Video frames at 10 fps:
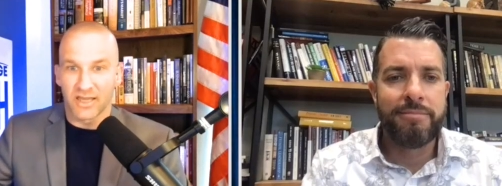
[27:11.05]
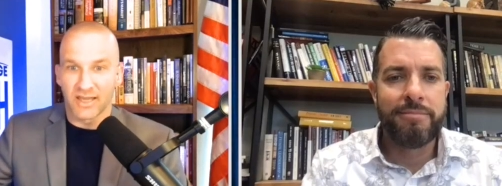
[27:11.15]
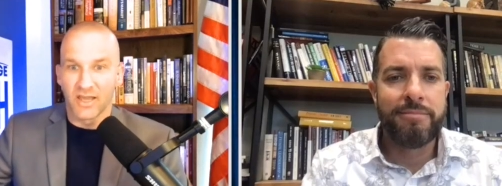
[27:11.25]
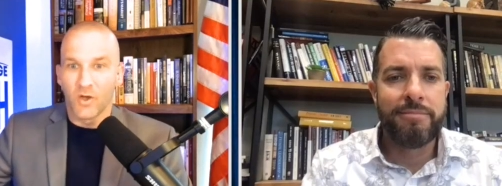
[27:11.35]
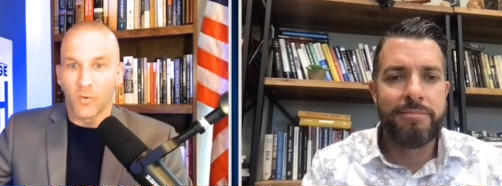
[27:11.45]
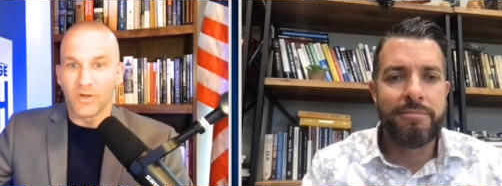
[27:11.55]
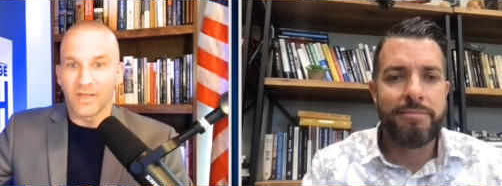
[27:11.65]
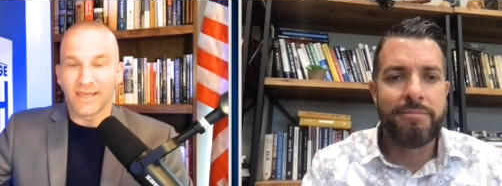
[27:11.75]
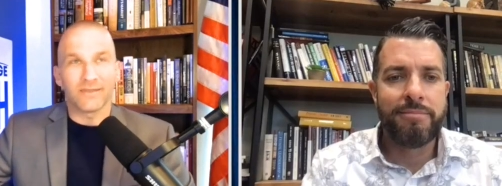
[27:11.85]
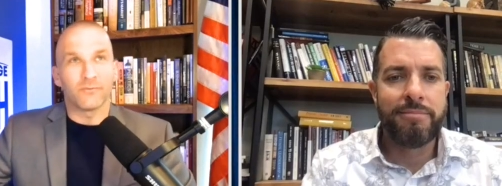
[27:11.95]
Speaker 1: And
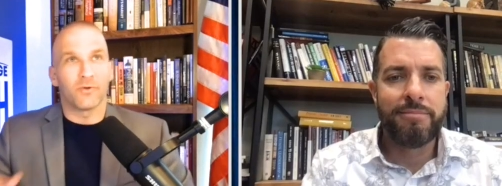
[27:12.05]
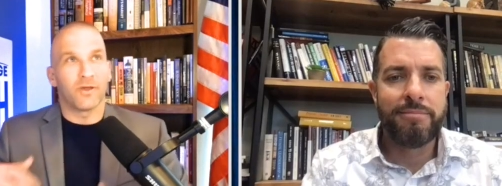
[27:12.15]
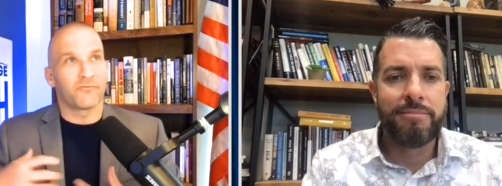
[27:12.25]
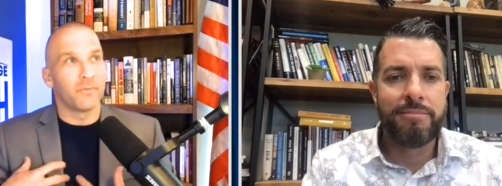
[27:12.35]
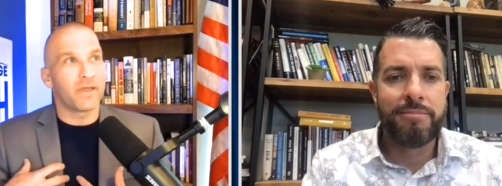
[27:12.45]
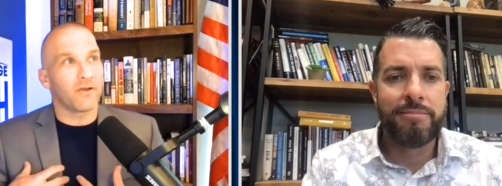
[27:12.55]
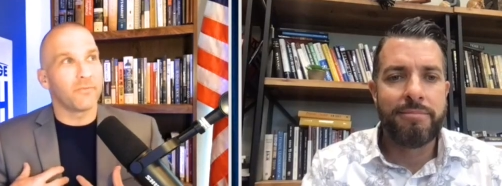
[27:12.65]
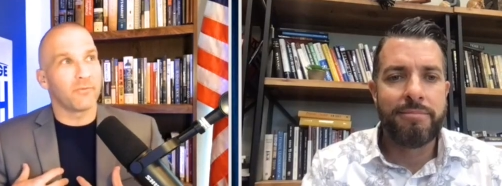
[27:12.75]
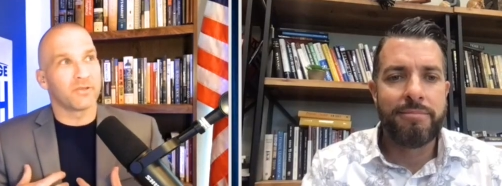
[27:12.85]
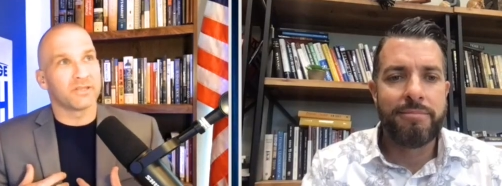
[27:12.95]
for me, I
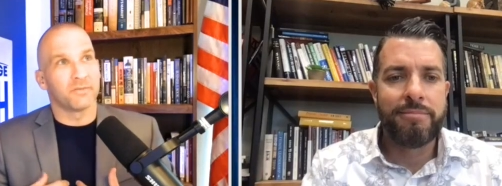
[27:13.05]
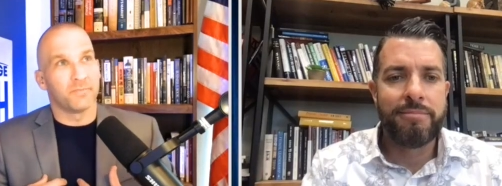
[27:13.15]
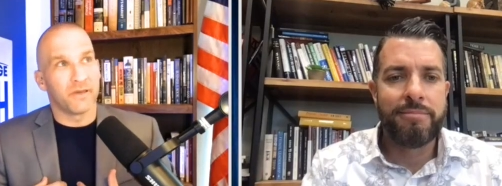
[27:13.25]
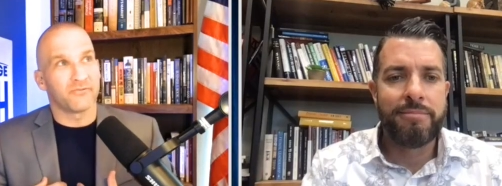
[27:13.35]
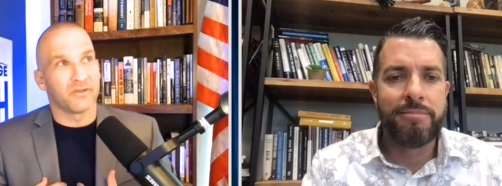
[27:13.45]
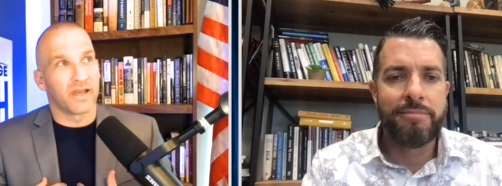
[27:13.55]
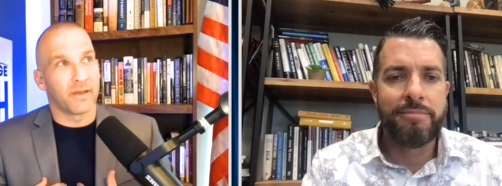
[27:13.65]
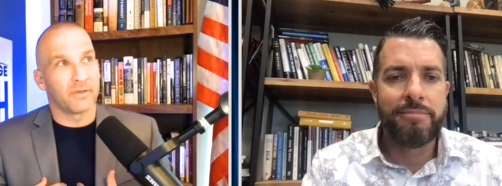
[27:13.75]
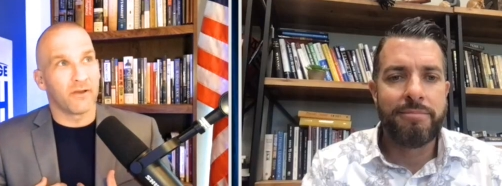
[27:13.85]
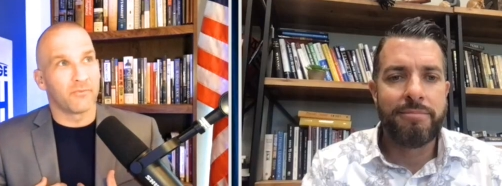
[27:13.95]
remember this epiphany. I
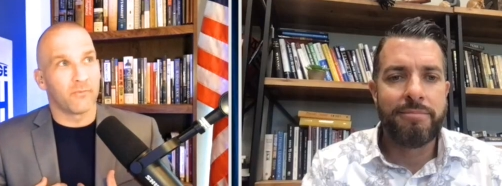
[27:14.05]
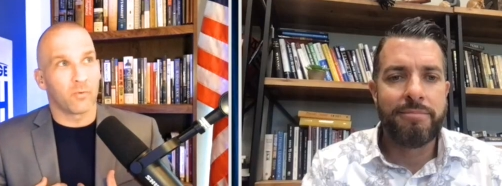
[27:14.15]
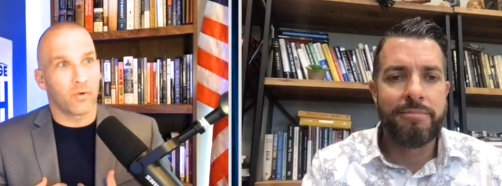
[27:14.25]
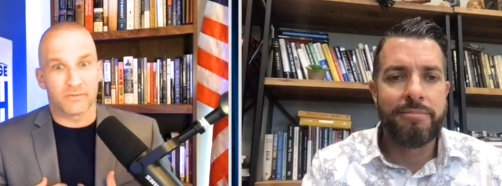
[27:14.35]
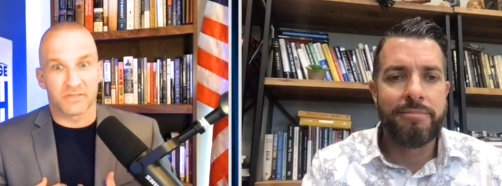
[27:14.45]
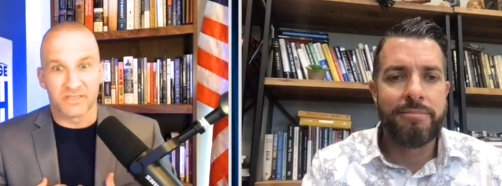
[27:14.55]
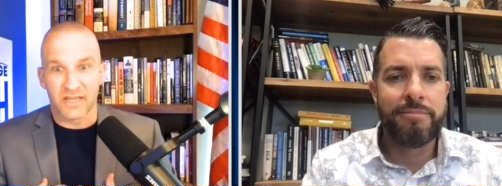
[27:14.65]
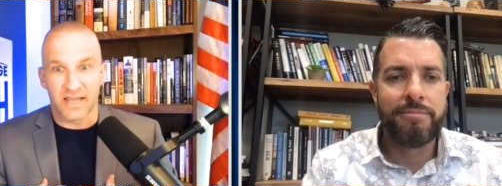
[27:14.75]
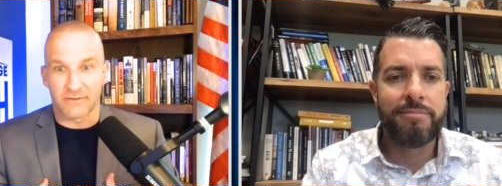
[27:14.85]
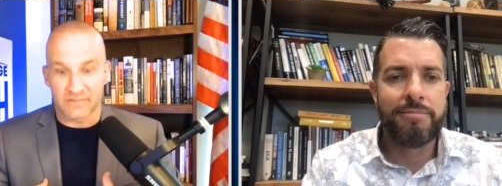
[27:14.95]
mean, I remember where I was
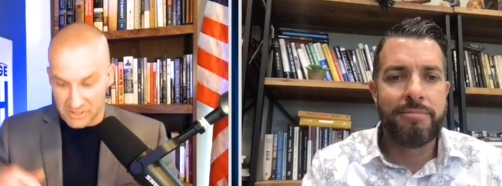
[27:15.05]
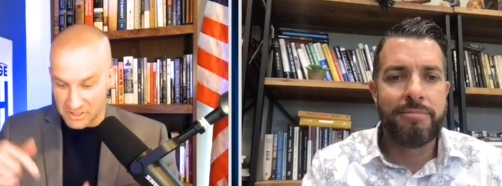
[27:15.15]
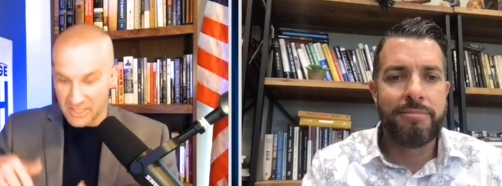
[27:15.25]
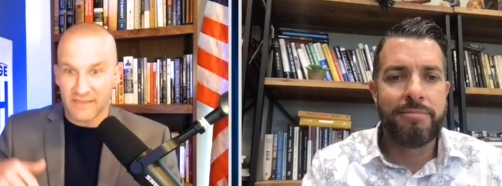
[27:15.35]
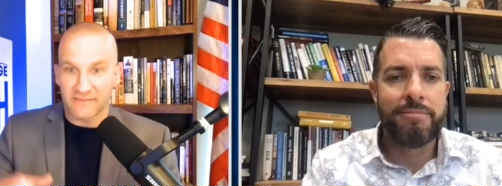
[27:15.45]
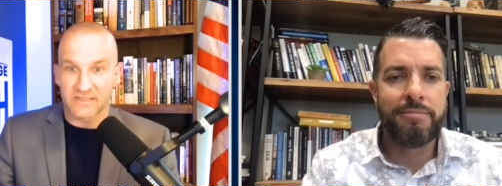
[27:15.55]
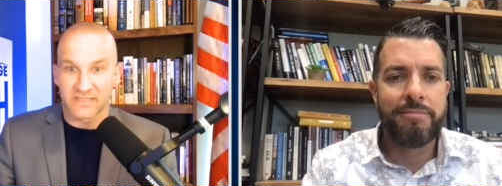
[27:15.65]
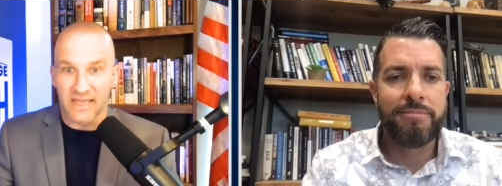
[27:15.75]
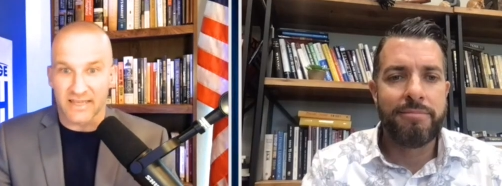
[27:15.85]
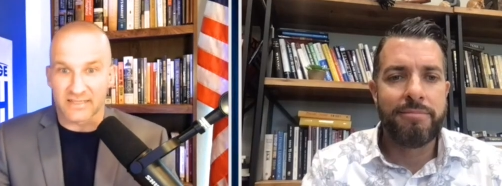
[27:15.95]
sitting. I was actually sitting at this
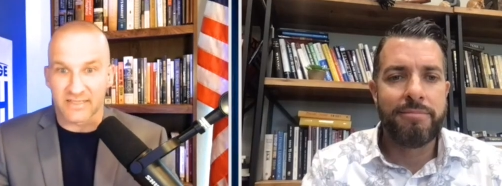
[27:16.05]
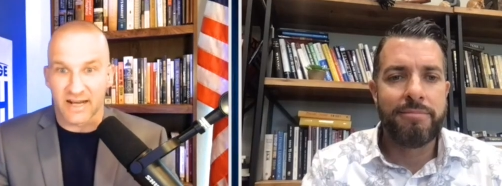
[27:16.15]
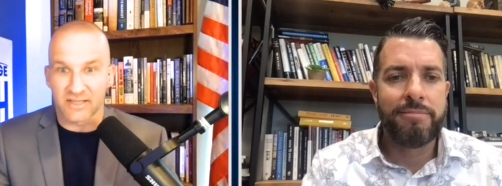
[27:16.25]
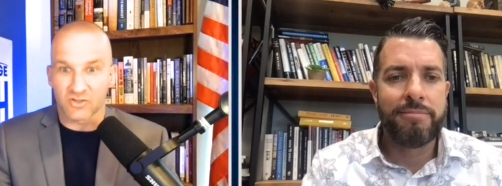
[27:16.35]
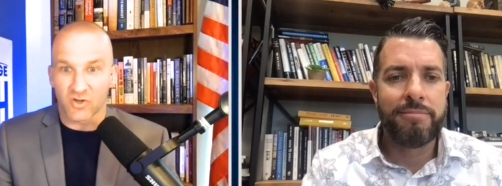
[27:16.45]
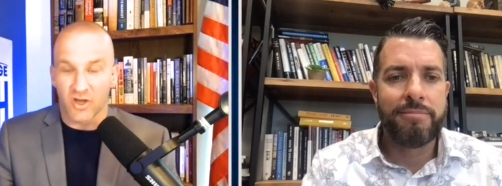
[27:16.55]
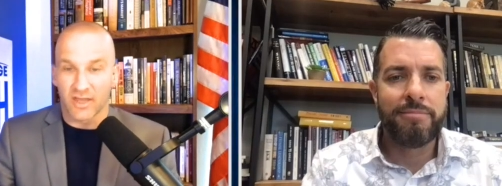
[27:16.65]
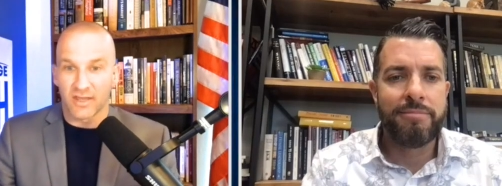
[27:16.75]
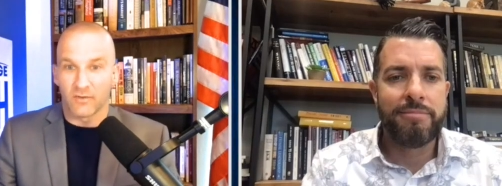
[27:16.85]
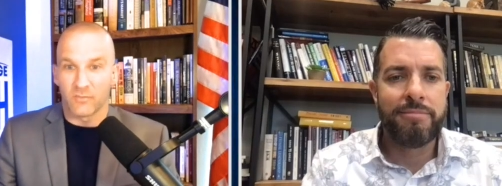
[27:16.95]
desk, and I saw,
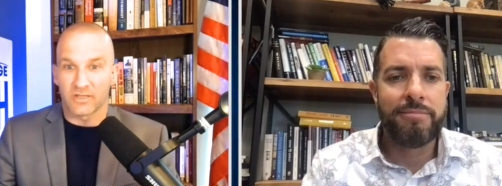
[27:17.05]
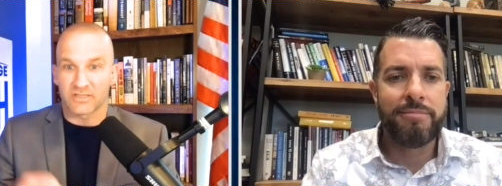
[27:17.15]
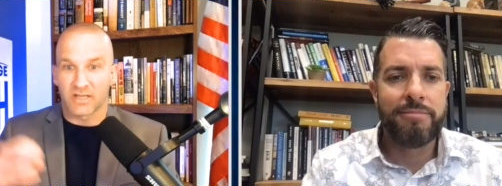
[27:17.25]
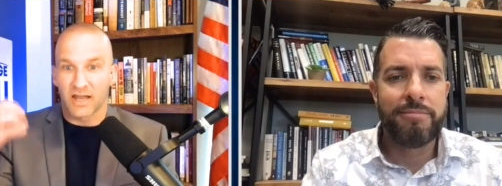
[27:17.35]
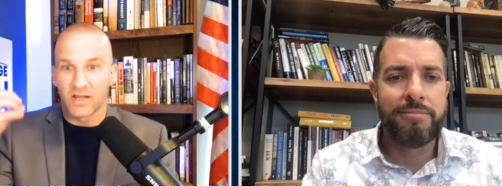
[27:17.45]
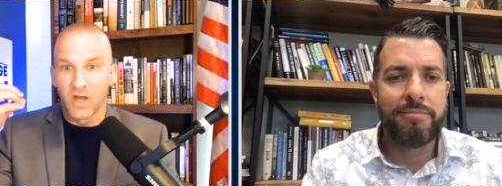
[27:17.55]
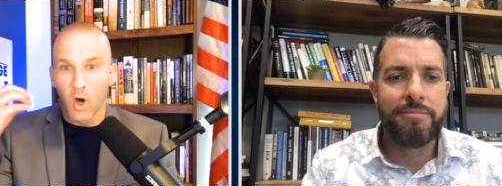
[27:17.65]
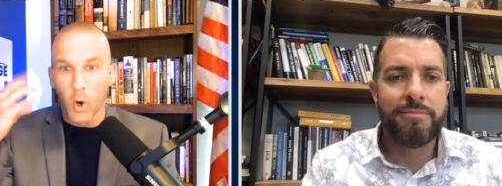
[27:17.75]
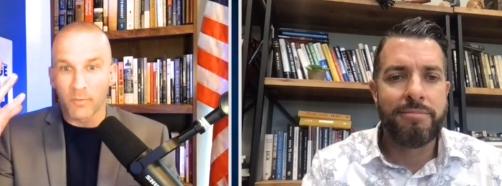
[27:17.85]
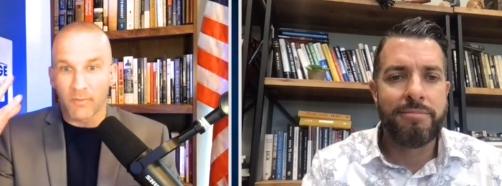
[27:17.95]
and when it's God
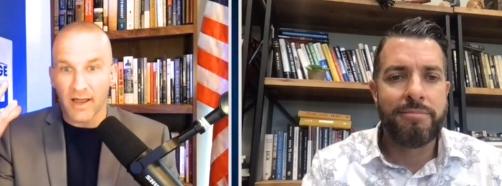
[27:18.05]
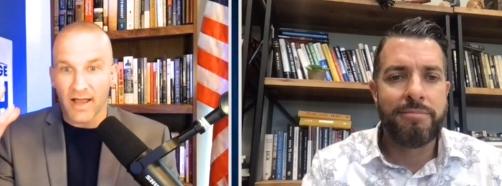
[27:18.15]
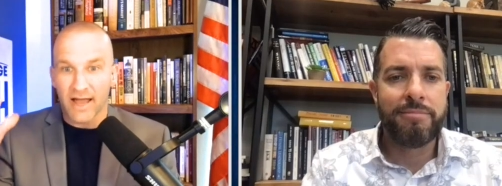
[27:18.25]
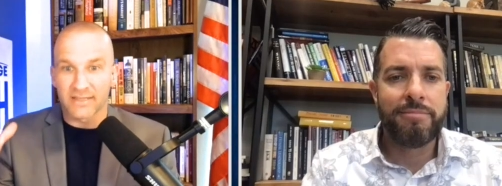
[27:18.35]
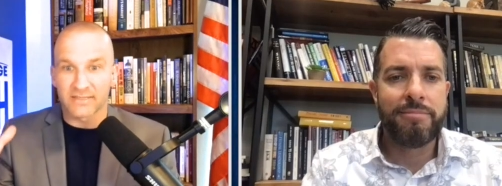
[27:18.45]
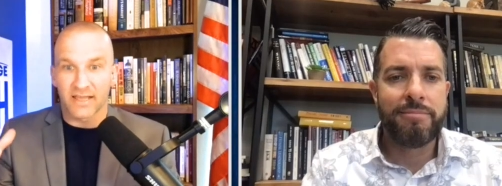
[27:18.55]
opened my eyes,